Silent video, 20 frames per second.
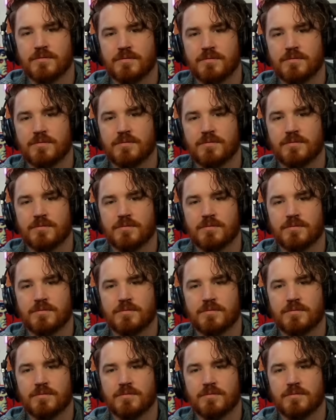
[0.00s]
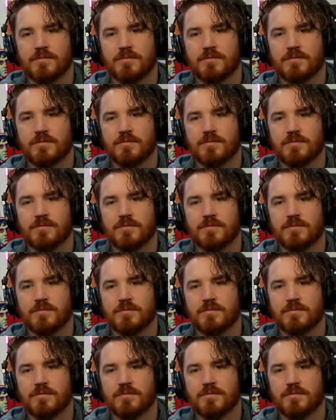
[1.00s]

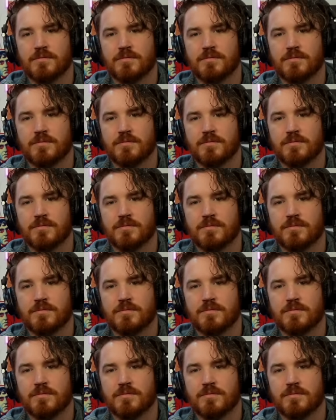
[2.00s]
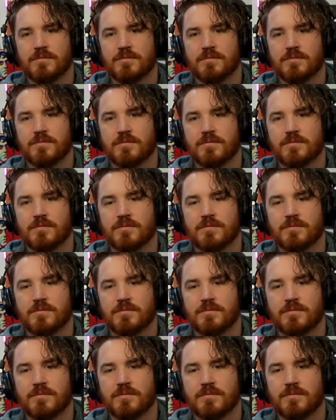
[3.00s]

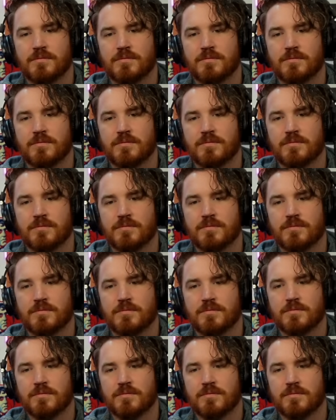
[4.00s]
This person isn't speaking.